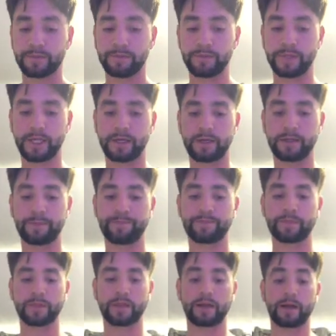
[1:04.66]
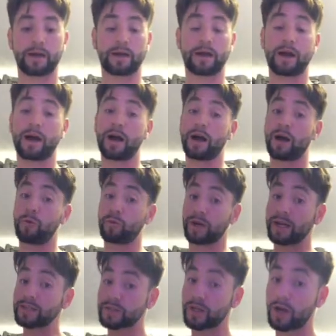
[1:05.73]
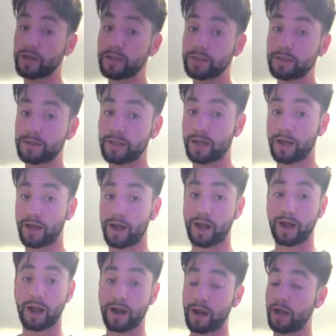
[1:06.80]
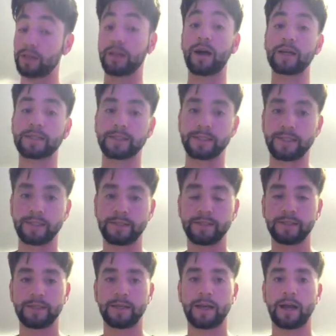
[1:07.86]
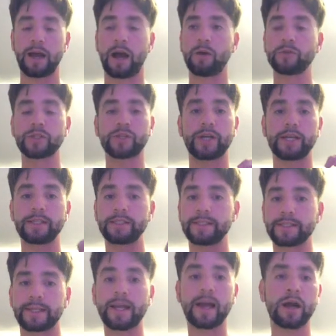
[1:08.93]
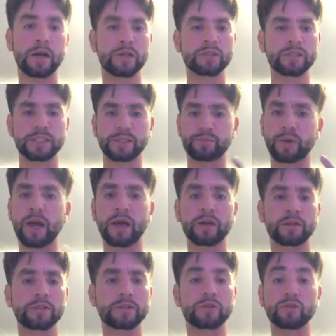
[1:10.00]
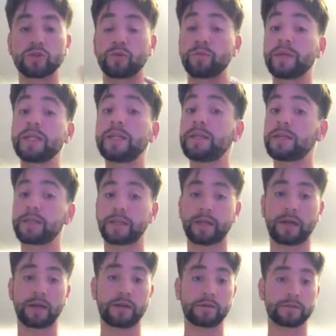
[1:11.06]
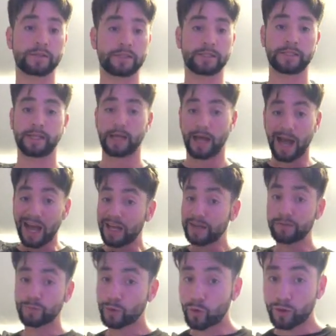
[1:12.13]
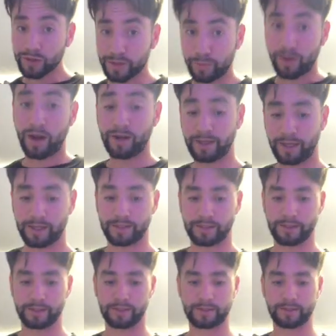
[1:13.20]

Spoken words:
Now, when I started, I got lost in it. I was creating these accounts, these banners, social media accounts. I hadn't even recorded the podcast yet.